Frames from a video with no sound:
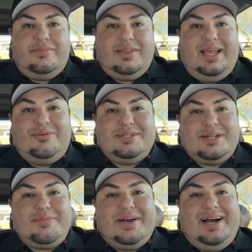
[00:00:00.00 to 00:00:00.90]
Hey, what's
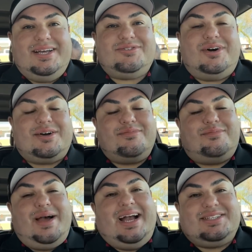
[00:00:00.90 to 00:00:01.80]
up, you guys? Welcome
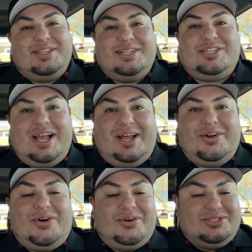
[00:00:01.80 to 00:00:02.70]
back to the
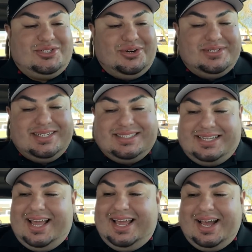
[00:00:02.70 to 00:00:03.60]
channel. So
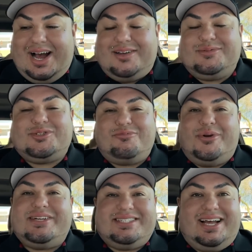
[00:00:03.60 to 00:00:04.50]
today I am super
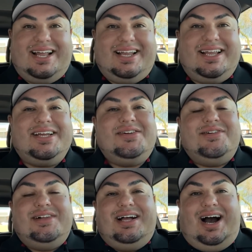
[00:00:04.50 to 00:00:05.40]
excited
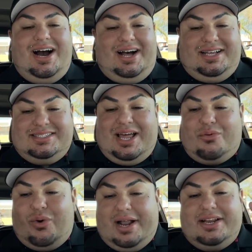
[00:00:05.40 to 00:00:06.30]
uh because I
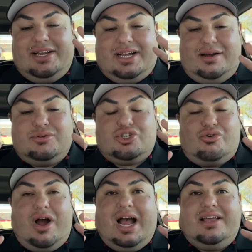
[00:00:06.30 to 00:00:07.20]
wanted to come
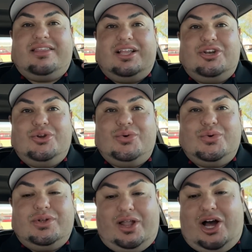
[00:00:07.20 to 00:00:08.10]
try the new
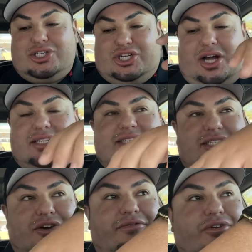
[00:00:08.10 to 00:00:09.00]
Long John
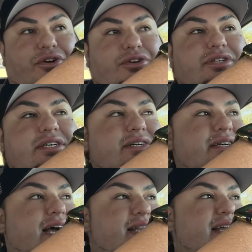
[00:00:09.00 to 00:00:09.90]
Silver.
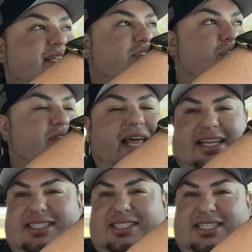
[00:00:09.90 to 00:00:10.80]
I think it's called like
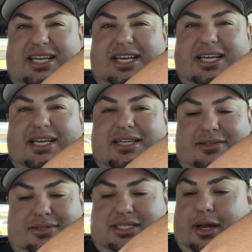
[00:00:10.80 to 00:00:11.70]
sea
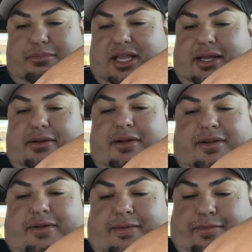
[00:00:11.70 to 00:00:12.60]
something.
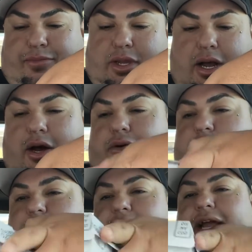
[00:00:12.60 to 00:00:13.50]
Oh,
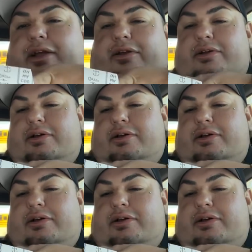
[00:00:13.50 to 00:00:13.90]
it's right here.